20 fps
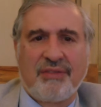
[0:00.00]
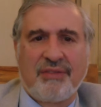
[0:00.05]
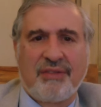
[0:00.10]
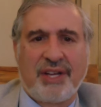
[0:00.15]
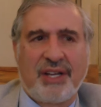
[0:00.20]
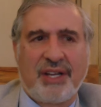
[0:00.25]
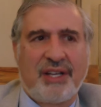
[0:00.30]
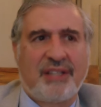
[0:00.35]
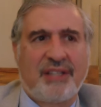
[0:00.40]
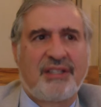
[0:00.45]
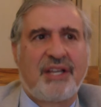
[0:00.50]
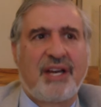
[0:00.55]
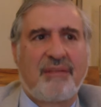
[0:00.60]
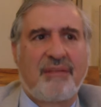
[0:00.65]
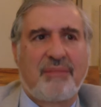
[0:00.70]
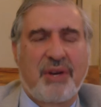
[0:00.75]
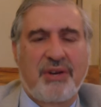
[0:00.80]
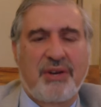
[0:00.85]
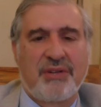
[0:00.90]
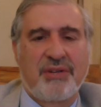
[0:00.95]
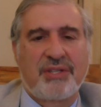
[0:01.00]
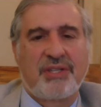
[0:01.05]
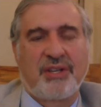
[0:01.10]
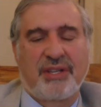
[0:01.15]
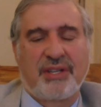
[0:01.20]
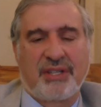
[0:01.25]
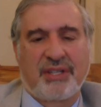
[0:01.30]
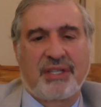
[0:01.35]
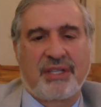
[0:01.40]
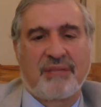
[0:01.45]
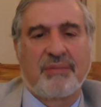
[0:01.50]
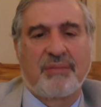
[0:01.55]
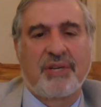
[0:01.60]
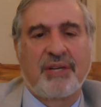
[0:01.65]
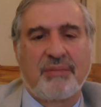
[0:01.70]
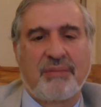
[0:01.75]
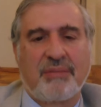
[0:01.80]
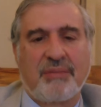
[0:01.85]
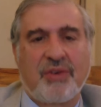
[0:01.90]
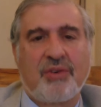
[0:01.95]
who've held that post on the
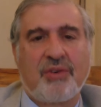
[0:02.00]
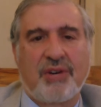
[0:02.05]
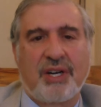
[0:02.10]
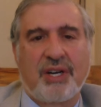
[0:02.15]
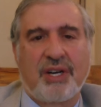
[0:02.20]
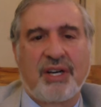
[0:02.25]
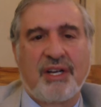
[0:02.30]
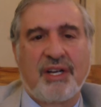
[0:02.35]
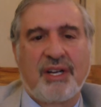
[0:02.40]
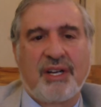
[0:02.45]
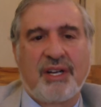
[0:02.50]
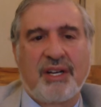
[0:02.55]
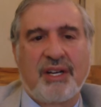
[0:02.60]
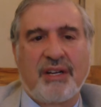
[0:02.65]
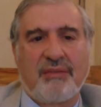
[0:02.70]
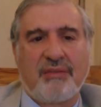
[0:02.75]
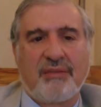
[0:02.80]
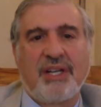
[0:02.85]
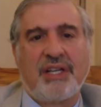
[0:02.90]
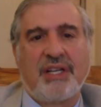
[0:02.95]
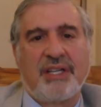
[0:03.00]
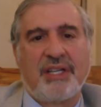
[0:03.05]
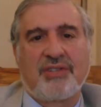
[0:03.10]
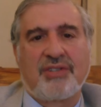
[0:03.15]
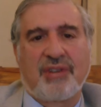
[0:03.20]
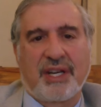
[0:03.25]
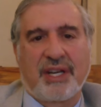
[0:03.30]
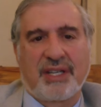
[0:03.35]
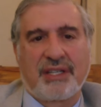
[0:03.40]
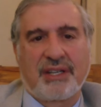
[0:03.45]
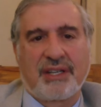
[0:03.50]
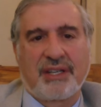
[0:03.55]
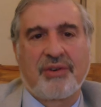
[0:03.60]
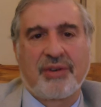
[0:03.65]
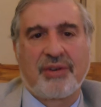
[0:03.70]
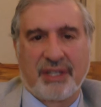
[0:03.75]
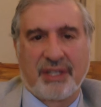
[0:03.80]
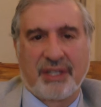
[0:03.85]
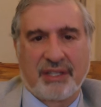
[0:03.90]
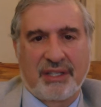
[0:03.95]
Supreme Court really strikes a
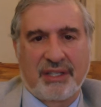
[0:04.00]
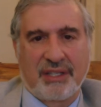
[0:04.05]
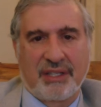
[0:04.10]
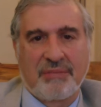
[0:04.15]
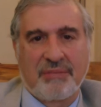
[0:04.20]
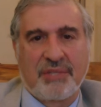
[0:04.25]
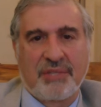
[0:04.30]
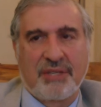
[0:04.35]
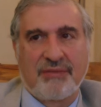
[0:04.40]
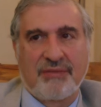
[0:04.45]
chord in terms